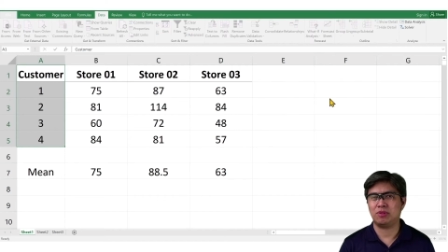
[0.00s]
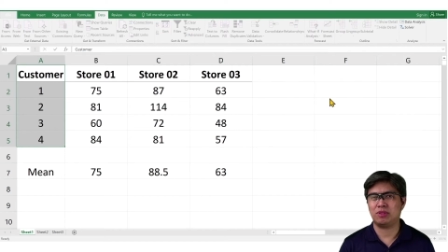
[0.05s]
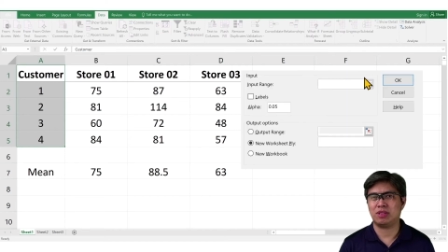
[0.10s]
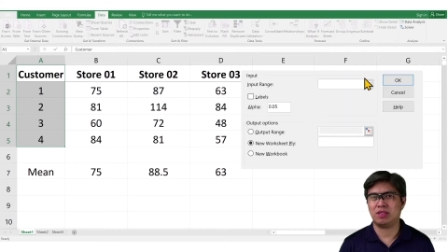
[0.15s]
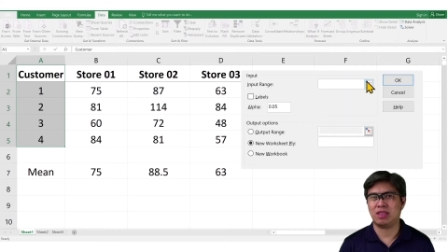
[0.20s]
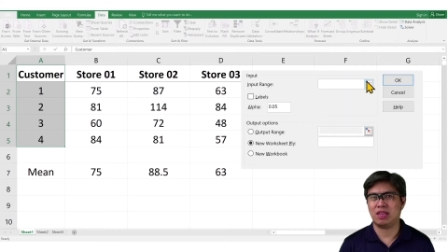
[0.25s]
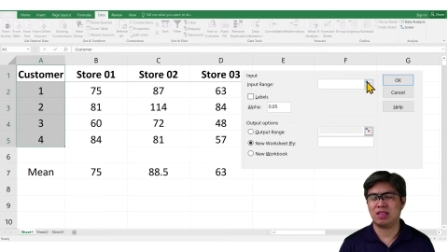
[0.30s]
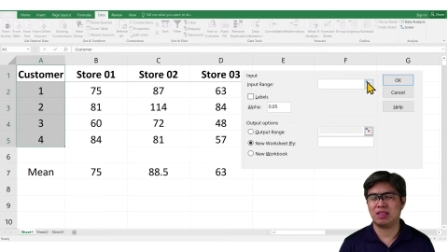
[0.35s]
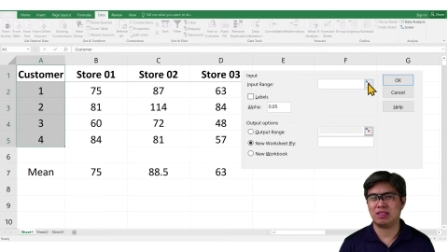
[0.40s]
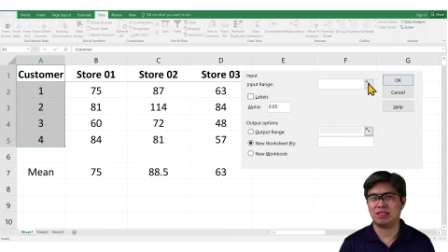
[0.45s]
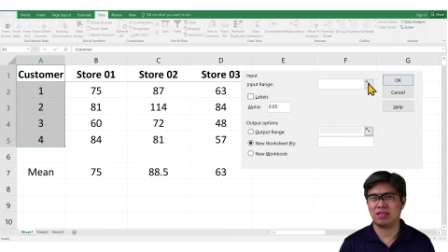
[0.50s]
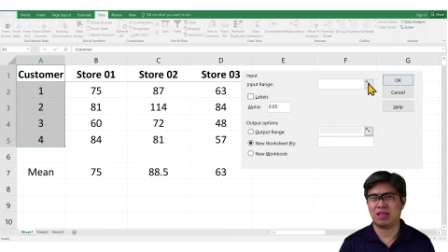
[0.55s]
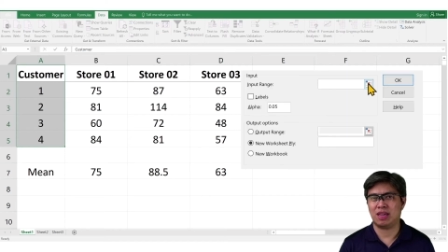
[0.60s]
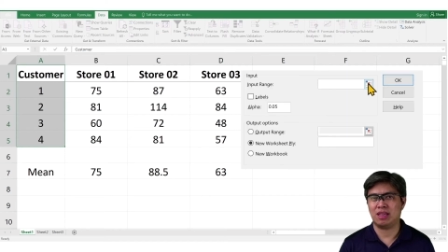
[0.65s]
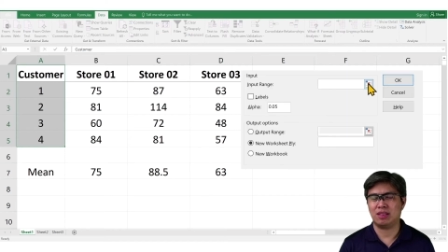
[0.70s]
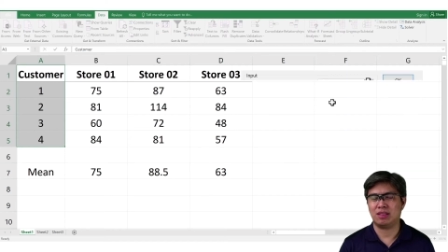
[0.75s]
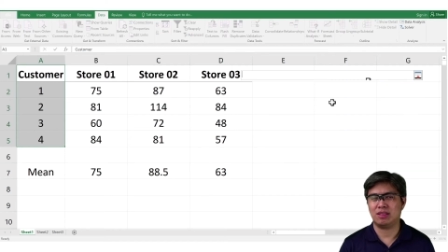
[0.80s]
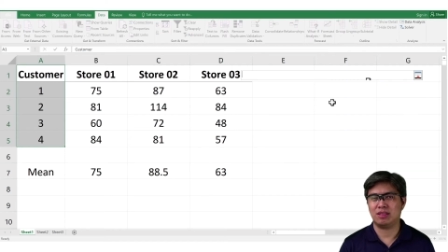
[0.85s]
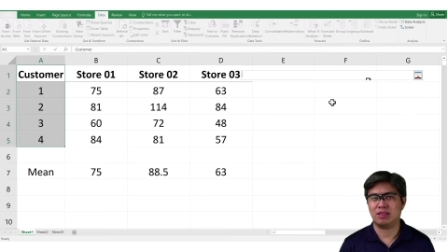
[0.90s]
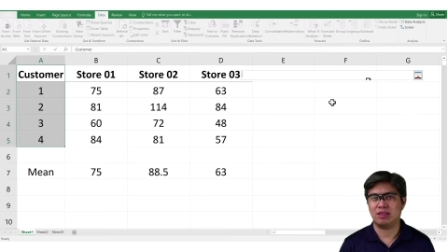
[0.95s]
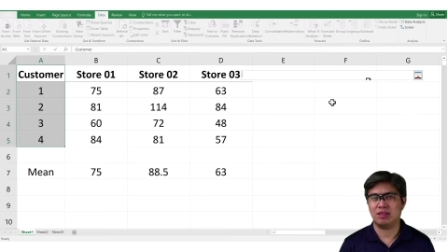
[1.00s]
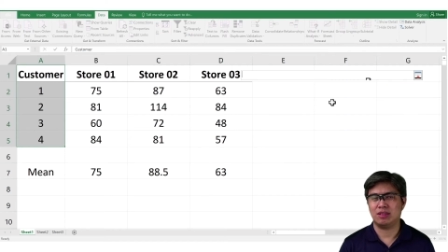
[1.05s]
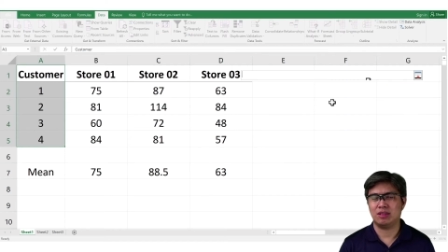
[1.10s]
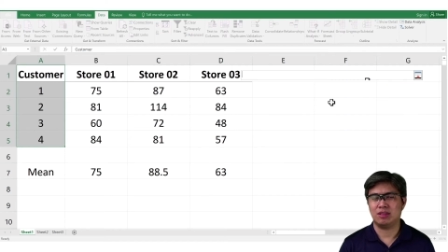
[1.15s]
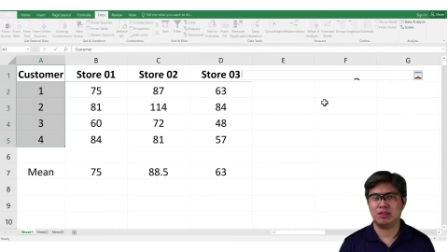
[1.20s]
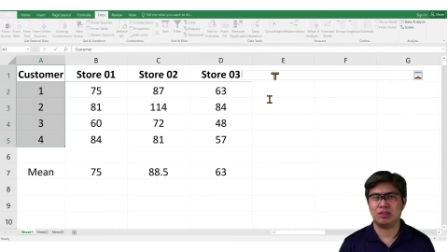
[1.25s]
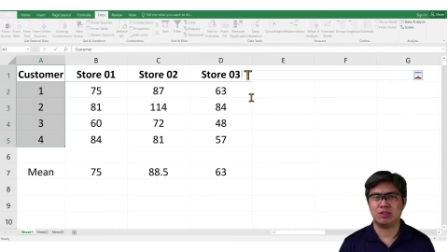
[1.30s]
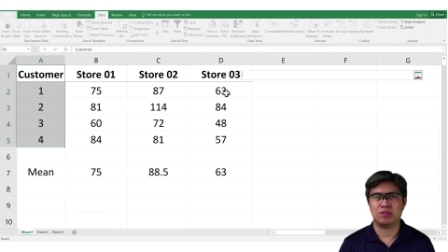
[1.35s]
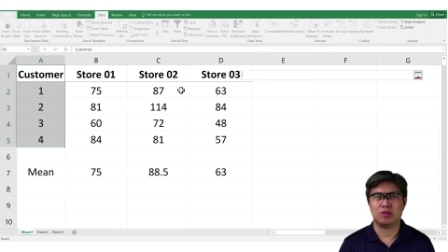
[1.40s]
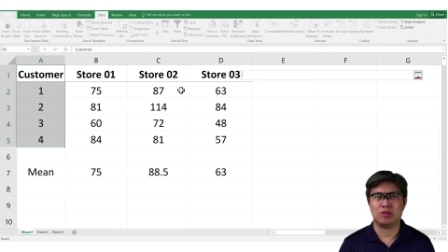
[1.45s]
data set.
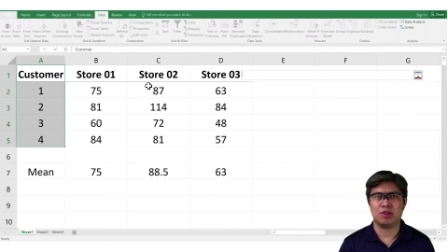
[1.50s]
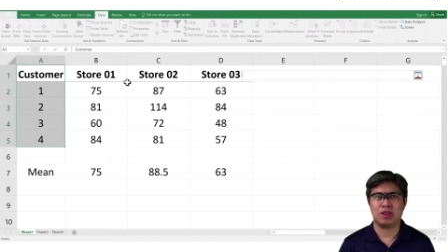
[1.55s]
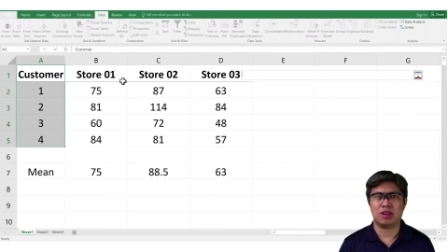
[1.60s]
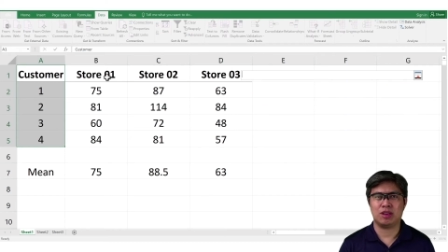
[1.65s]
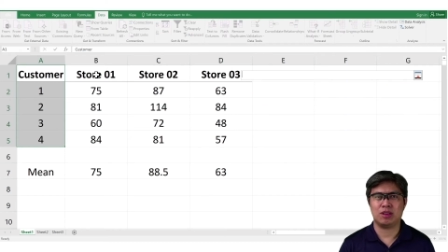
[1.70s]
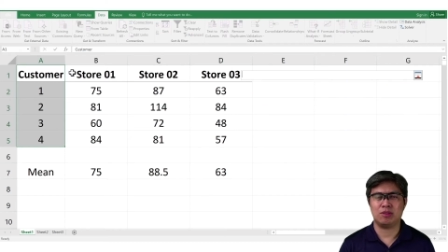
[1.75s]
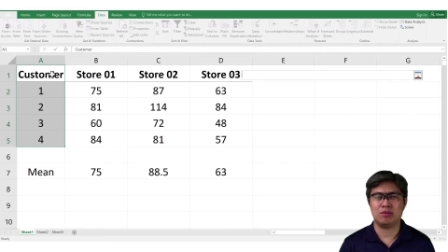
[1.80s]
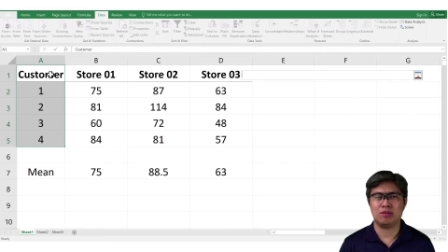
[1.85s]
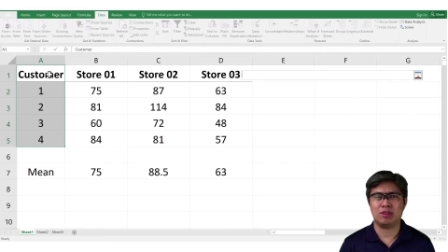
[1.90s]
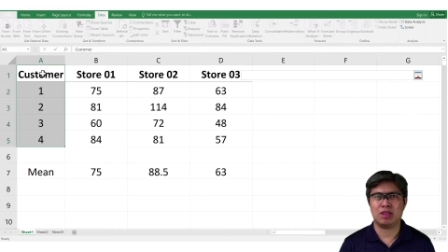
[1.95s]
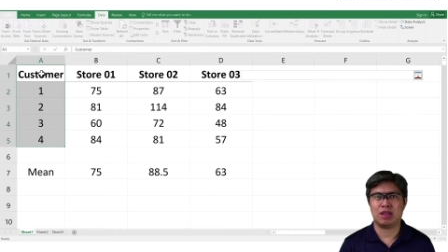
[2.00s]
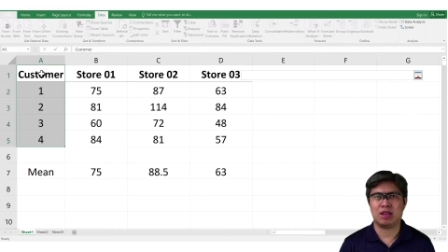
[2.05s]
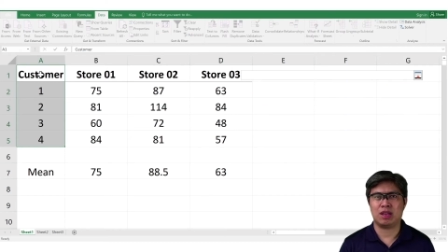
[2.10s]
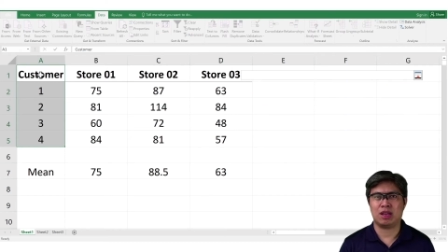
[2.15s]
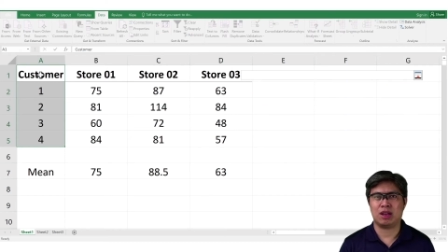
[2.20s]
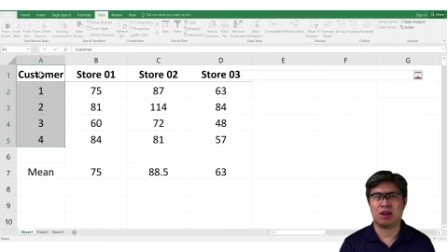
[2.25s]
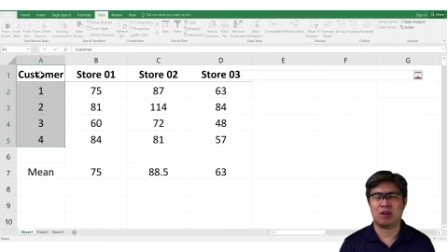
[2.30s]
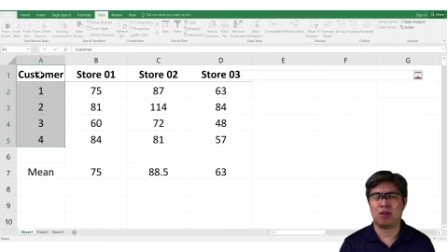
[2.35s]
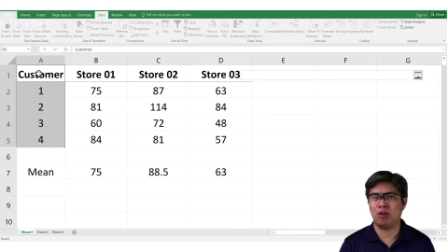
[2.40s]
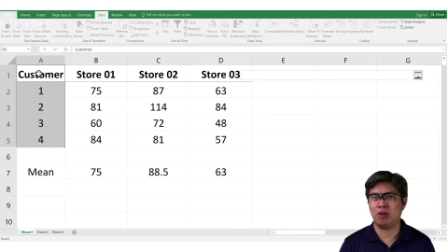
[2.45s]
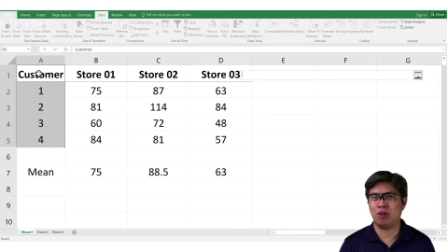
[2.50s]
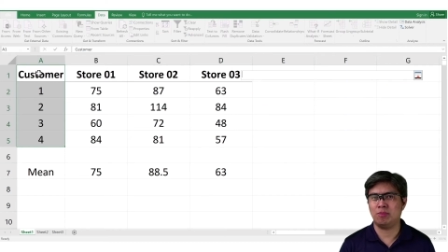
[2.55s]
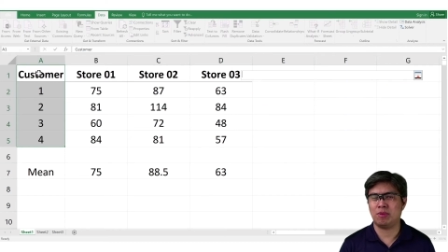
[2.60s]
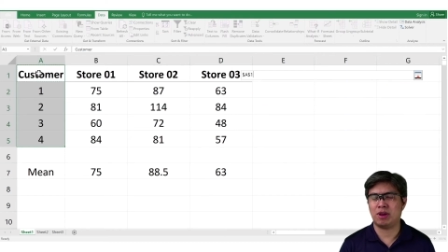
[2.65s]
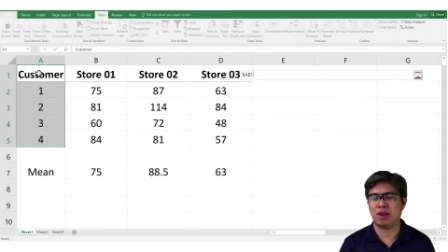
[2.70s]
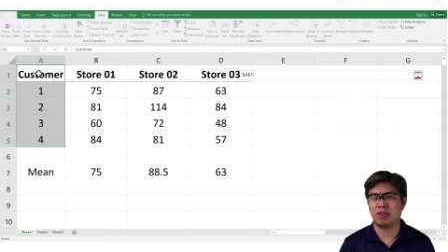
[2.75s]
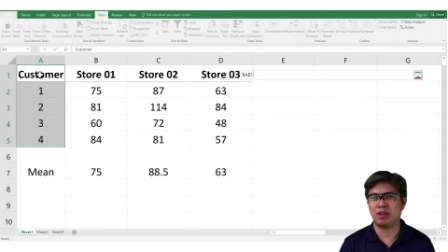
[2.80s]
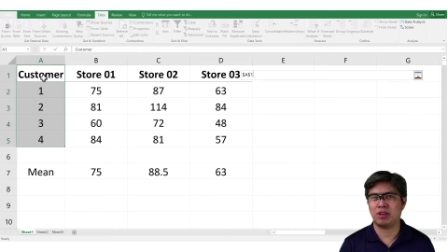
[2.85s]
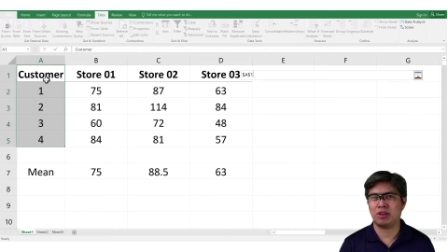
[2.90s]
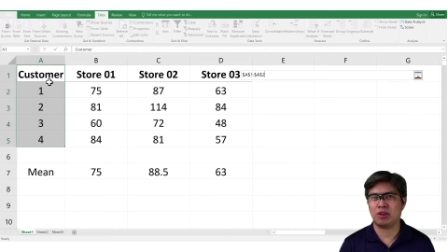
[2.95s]
So include the column
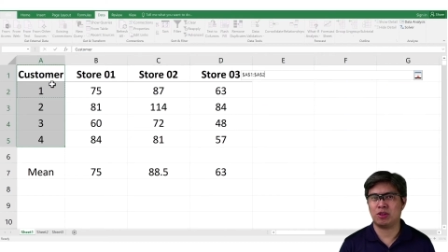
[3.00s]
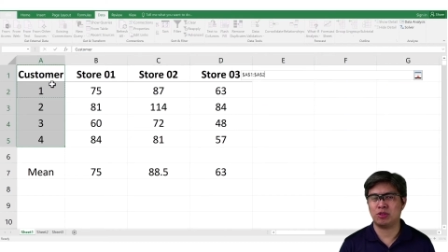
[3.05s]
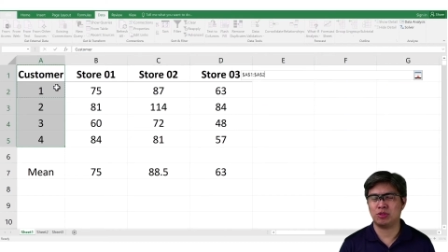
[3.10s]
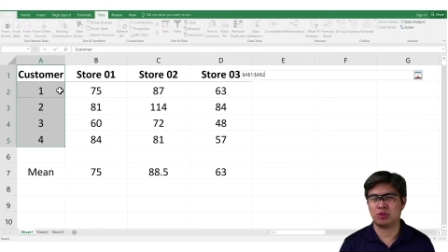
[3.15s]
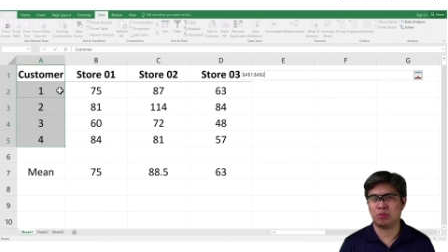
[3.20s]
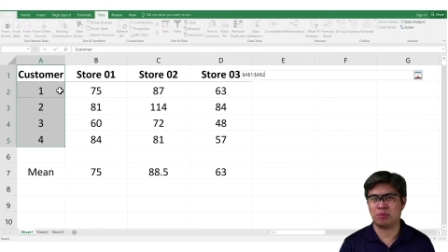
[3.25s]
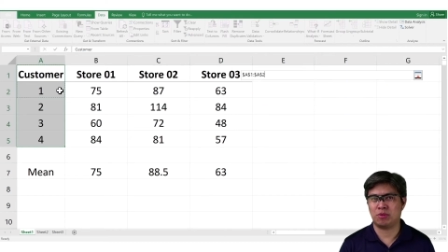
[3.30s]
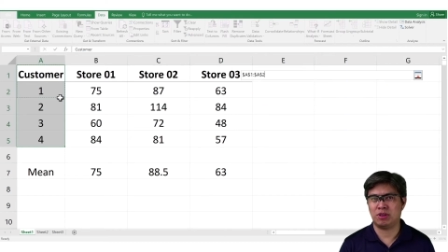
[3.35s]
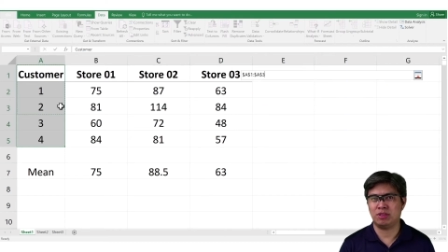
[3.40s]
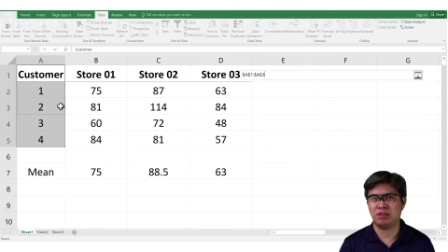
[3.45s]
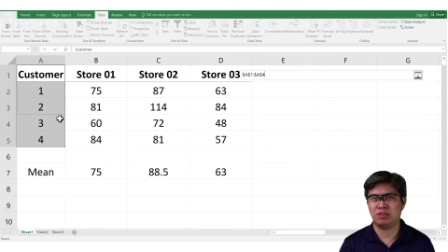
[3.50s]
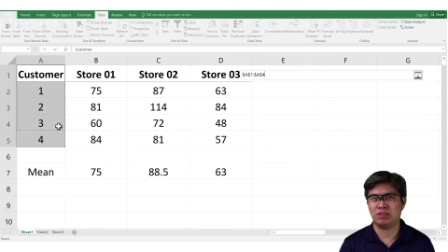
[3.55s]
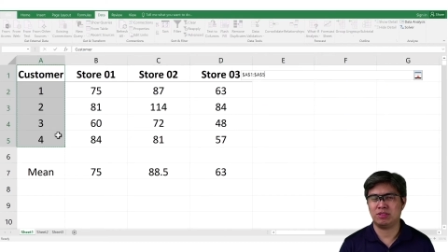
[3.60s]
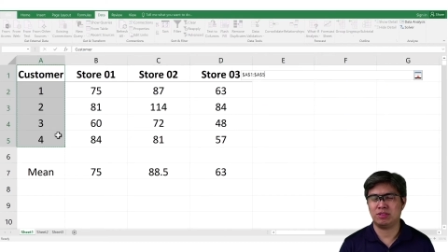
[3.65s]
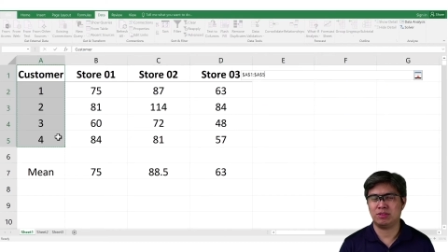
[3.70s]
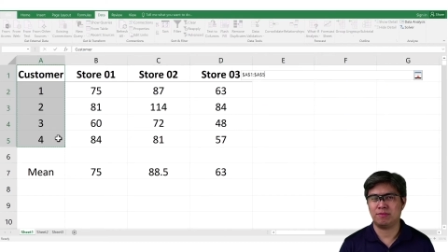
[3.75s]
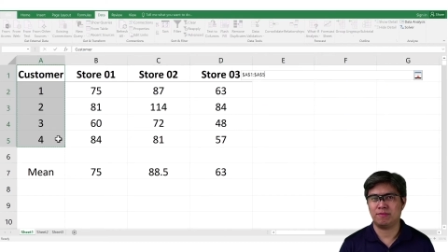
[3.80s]
under customers.